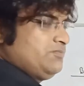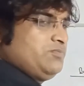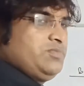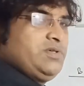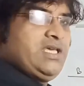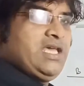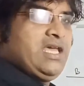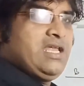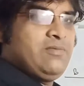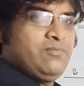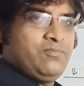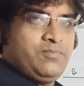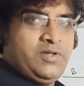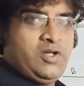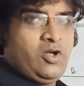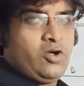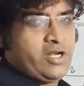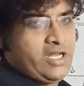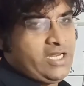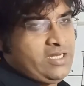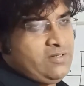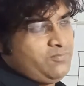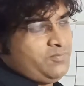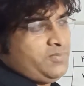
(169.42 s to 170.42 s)
PNP or
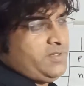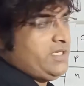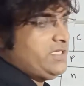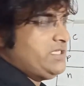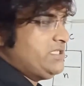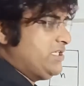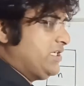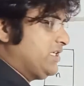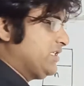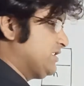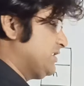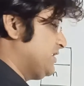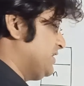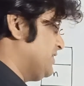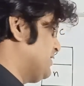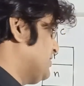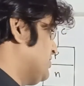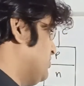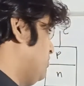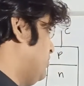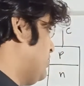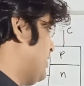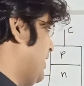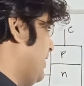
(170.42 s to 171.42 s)
NPN junctions.
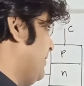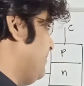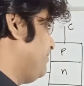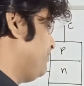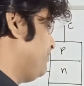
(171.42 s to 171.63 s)
Okay.